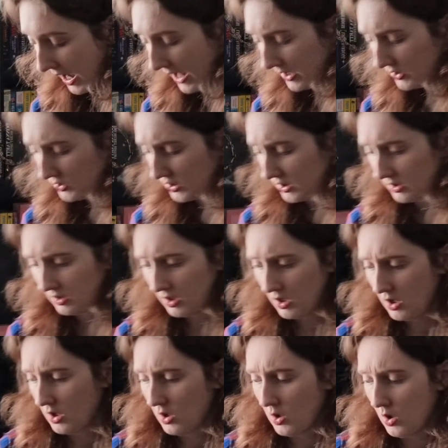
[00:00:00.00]
and
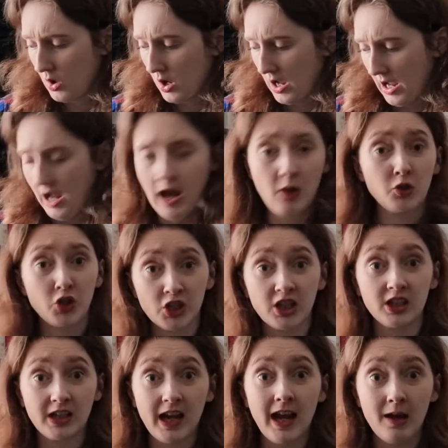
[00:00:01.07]
how she's
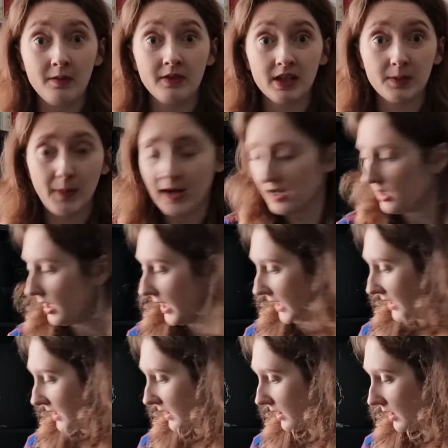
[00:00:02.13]
going to get out of this bank
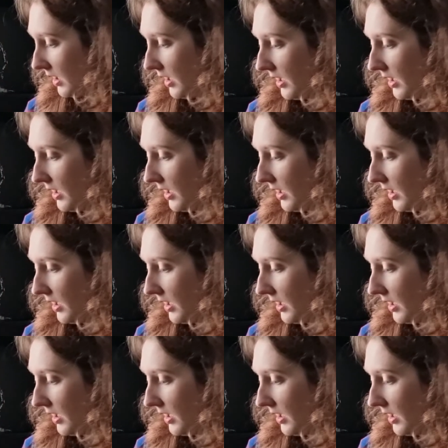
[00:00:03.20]
heist.